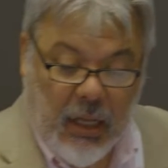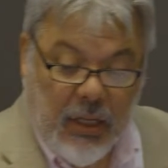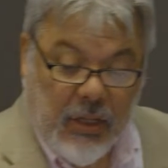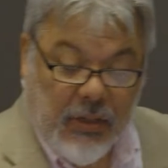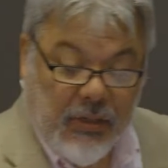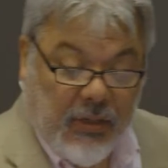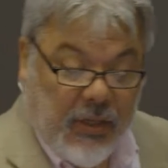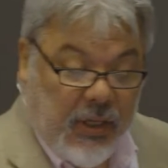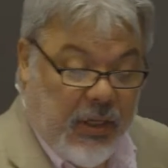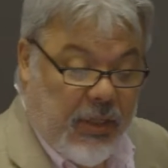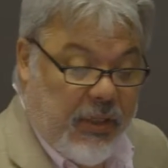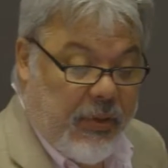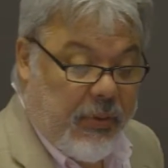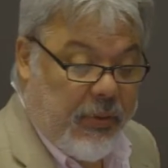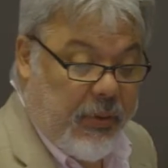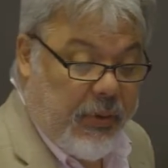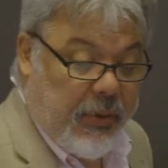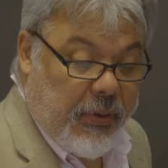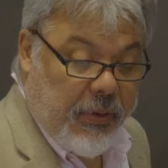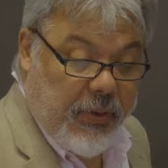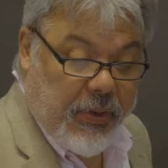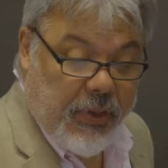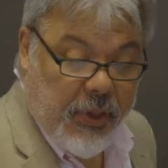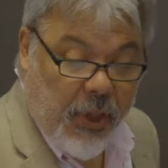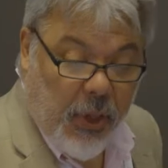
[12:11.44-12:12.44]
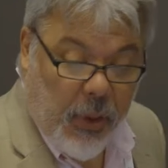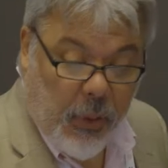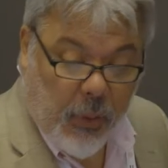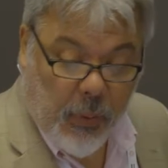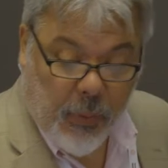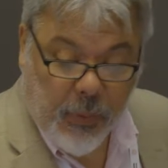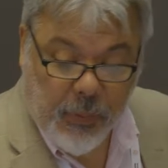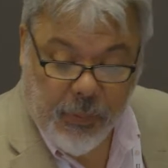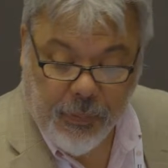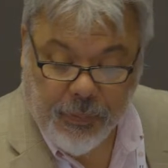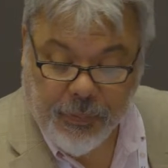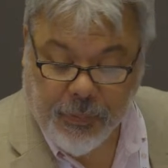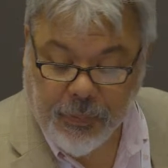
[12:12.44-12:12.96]
century or so.
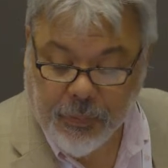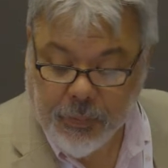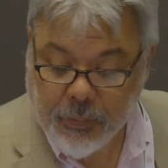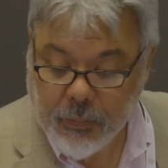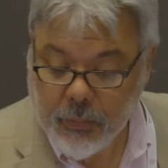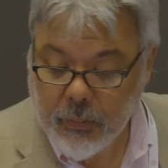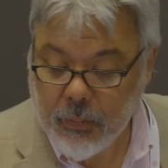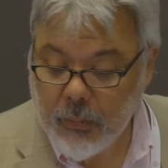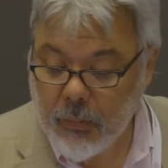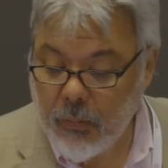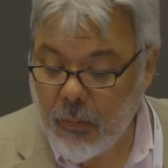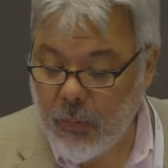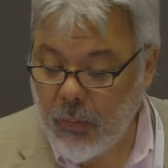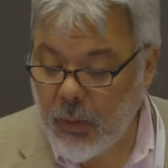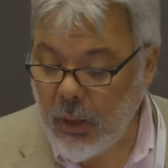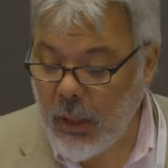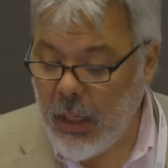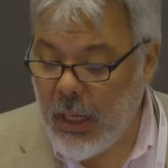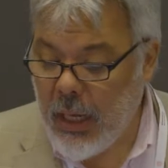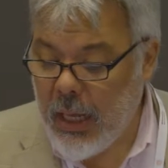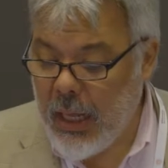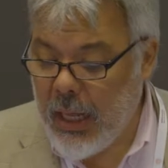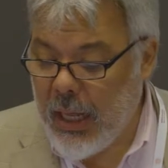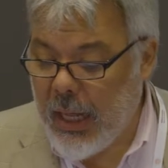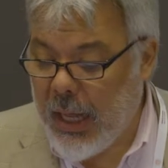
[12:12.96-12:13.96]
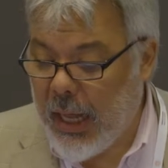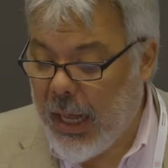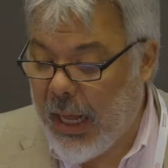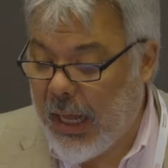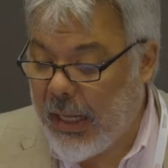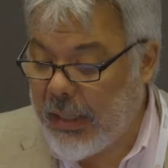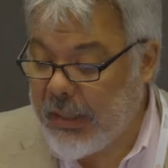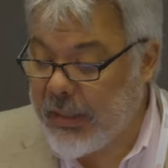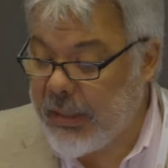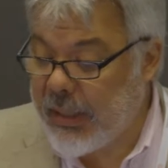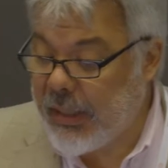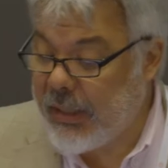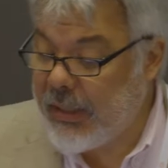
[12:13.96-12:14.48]

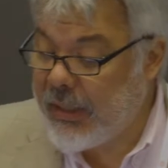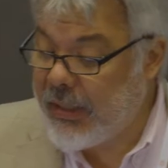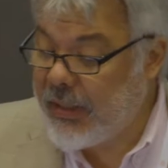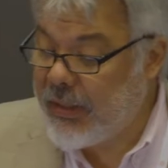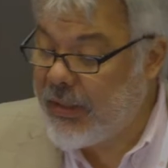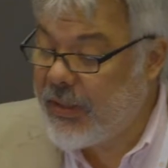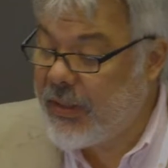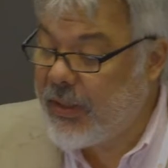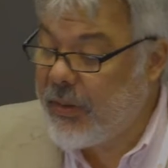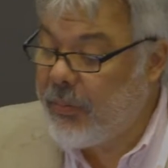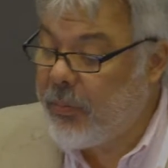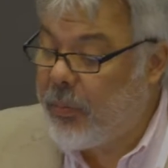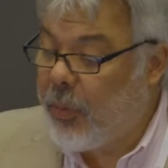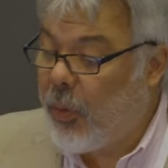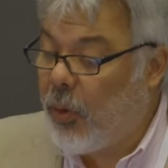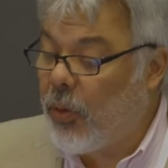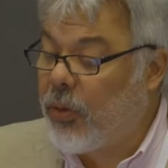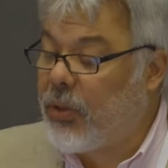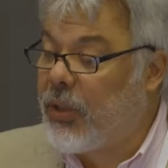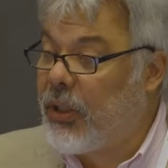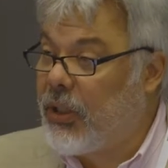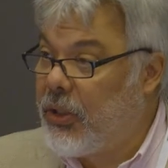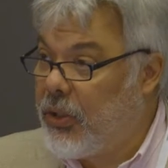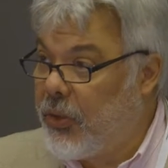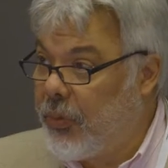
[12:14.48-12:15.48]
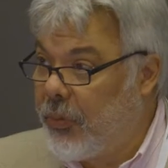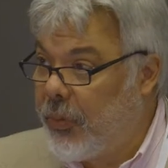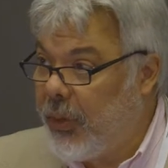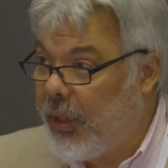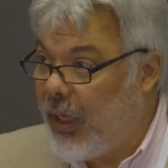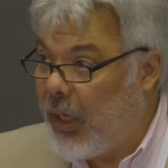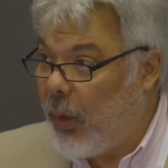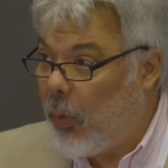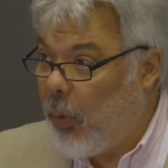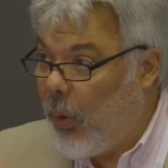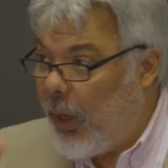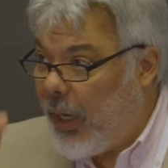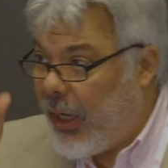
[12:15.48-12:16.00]
And this is important to be
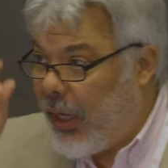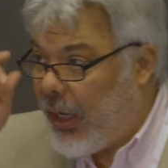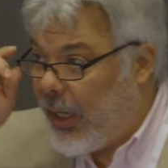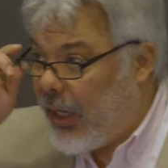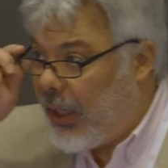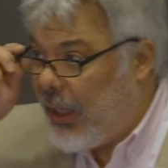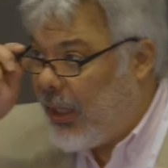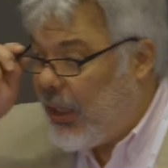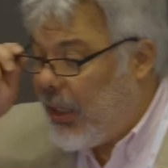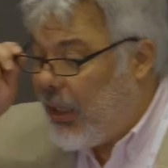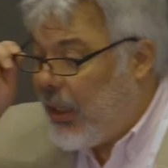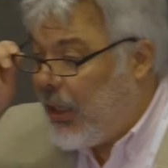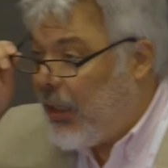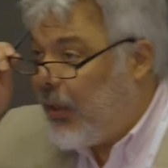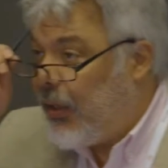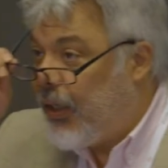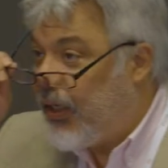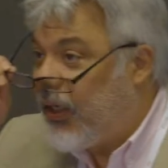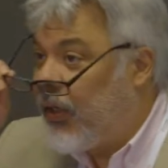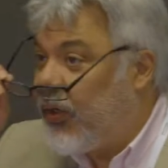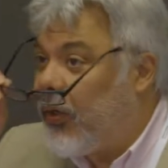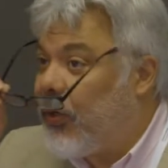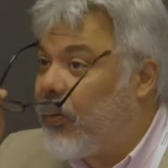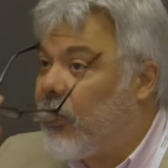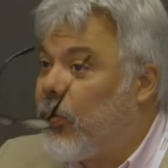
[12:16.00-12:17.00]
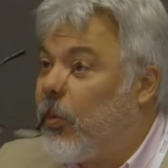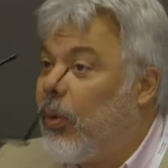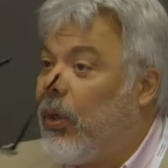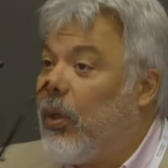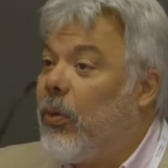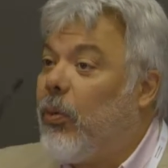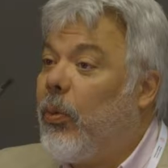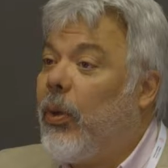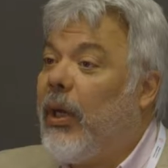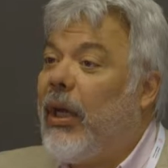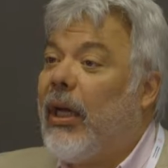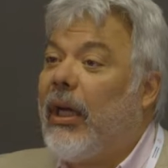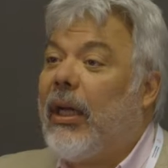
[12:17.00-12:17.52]
aware, because
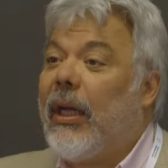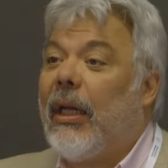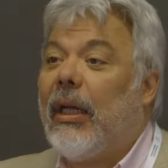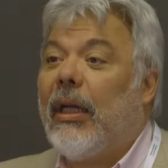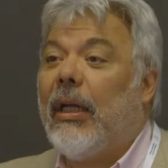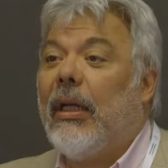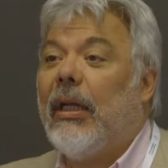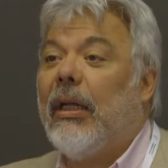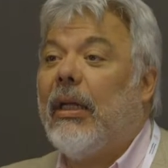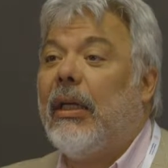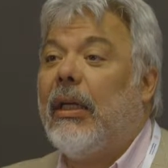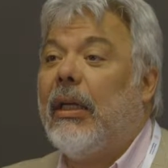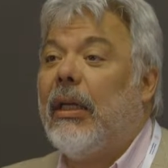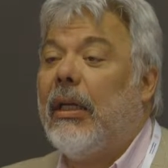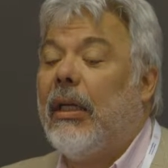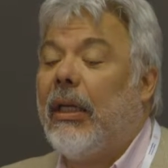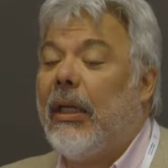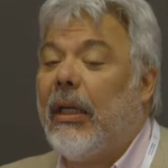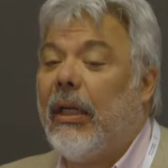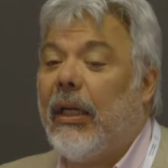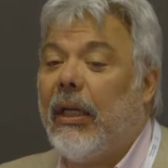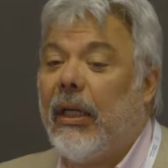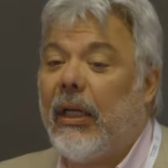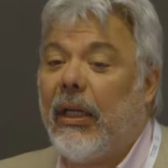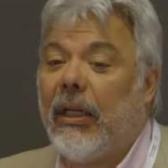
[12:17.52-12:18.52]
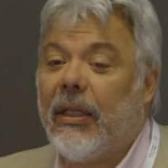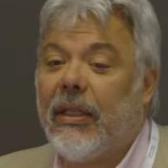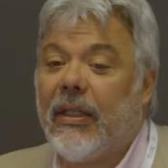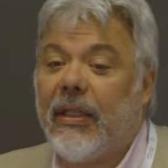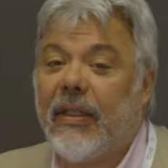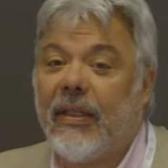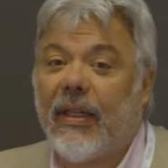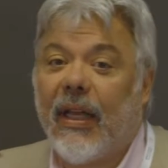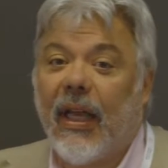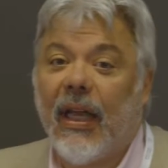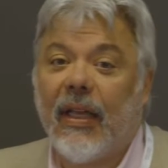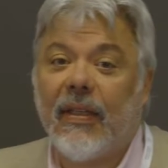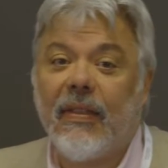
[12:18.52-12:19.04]
when we are
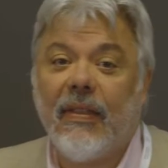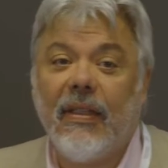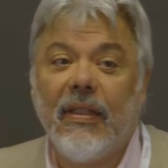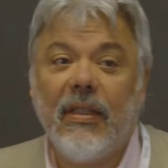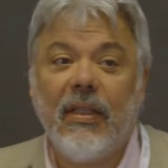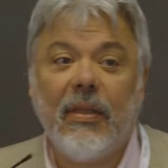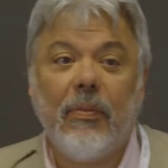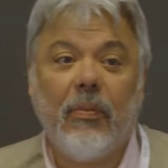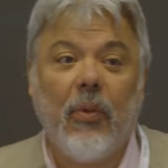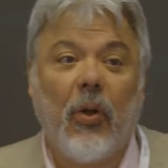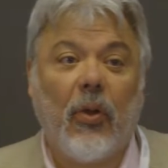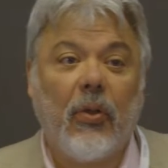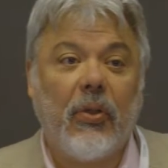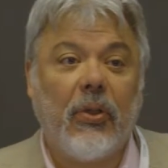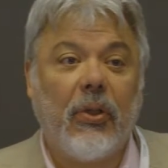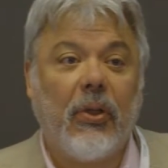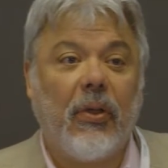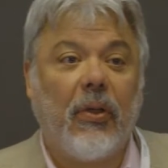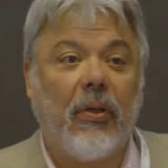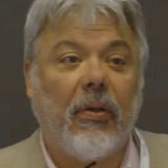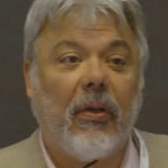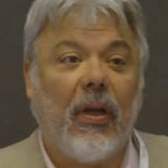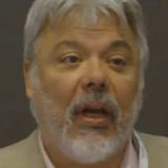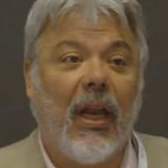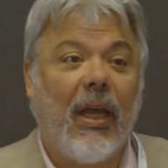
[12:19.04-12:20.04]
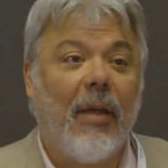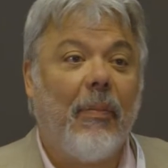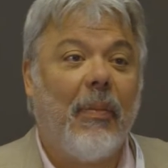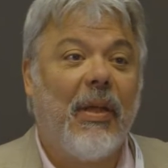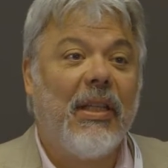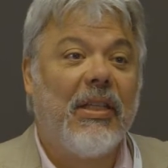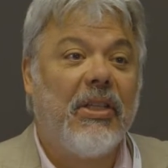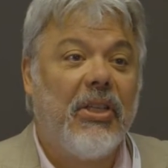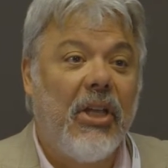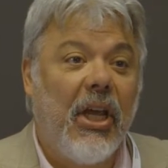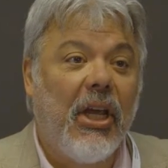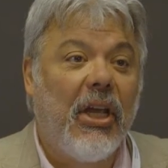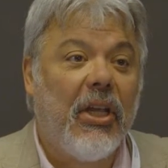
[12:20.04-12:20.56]
discussing the module on
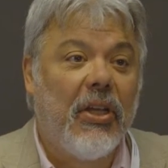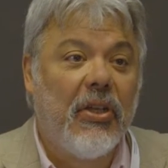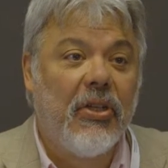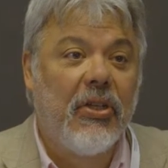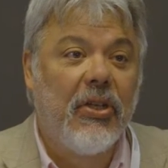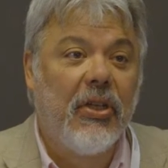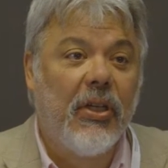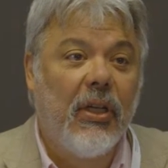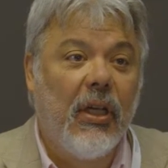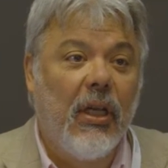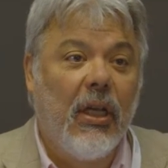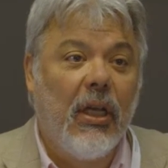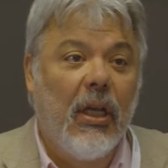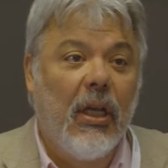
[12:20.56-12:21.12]
climate change,